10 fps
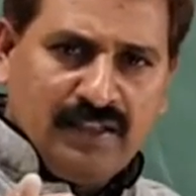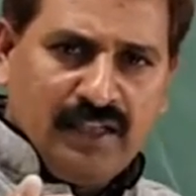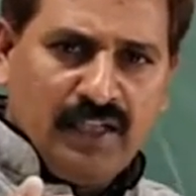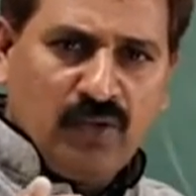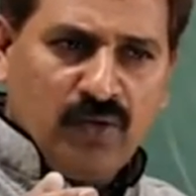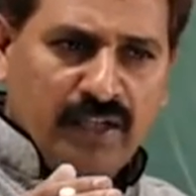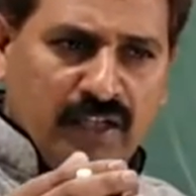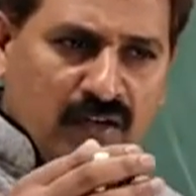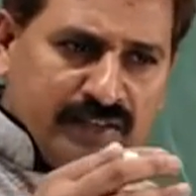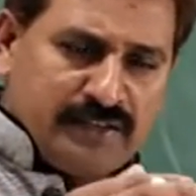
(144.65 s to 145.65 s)

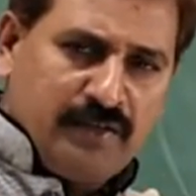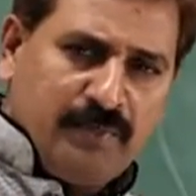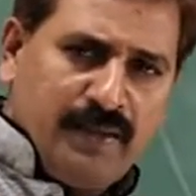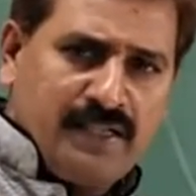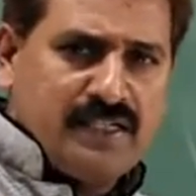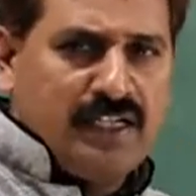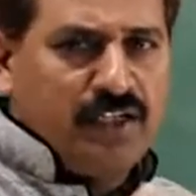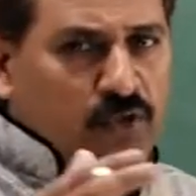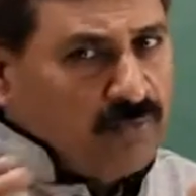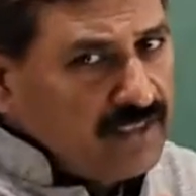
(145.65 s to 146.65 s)
including concept based
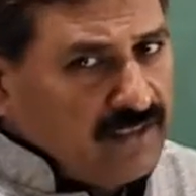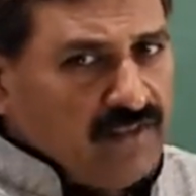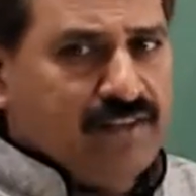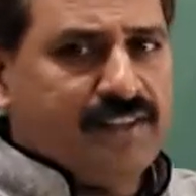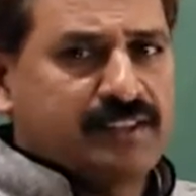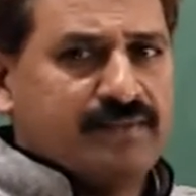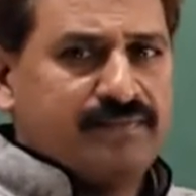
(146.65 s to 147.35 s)
and numericals.